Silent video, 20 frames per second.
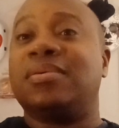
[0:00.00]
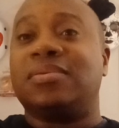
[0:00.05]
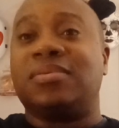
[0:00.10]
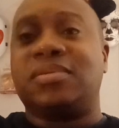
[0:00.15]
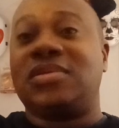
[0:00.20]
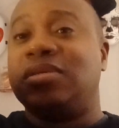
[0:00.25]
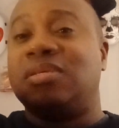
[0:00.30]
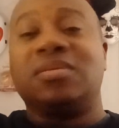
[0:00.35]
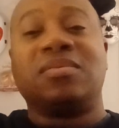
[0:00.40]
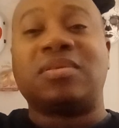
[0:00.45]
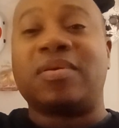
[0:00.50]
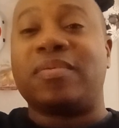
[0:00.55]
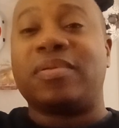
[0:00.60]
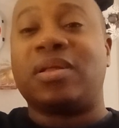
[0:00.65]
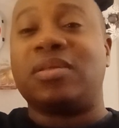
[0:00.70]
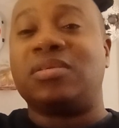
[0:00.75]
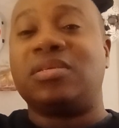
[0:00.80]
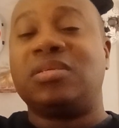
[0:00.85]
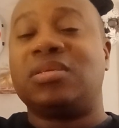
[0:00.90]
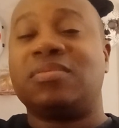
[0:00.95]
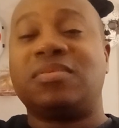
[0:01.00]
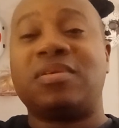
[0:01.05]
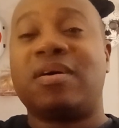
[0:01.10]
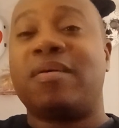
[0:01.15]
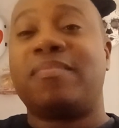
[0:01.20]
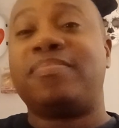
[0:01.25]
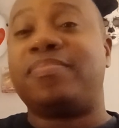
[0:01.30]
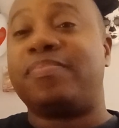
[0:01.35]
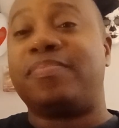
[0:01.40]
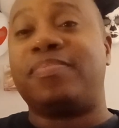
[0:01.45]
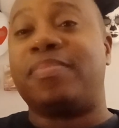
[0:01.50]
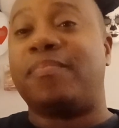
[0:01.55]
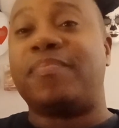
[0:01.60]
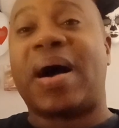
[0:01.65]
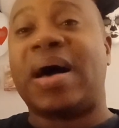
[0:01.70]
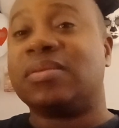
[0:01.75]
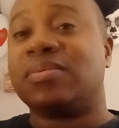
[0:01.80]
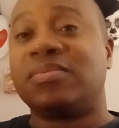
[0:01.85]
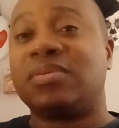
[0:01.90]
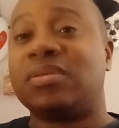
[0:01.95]
See some stuff.
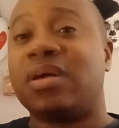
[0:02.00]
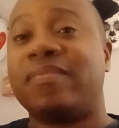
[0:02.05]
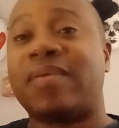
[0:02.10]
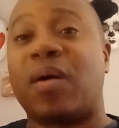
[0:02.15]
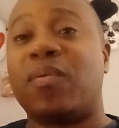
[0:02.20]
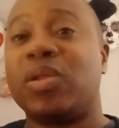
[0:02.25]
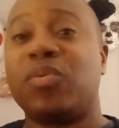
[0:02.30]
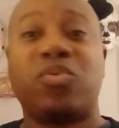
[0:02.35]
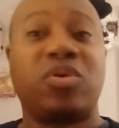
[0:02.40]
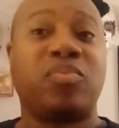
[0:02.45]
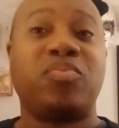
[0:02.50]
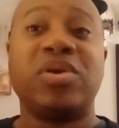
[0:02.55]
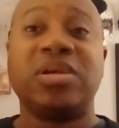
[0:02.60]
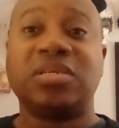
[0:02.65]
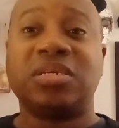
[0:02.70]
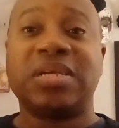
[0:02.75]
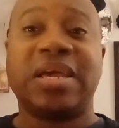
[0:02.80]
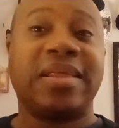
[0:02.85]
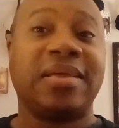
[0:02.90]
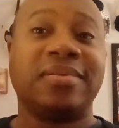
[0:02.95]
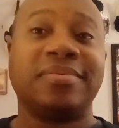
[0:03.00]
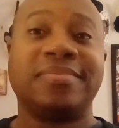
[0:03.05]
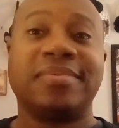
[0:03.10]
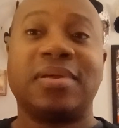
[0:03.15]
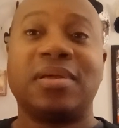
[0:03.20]
Buy some stuff. I would appreciate it.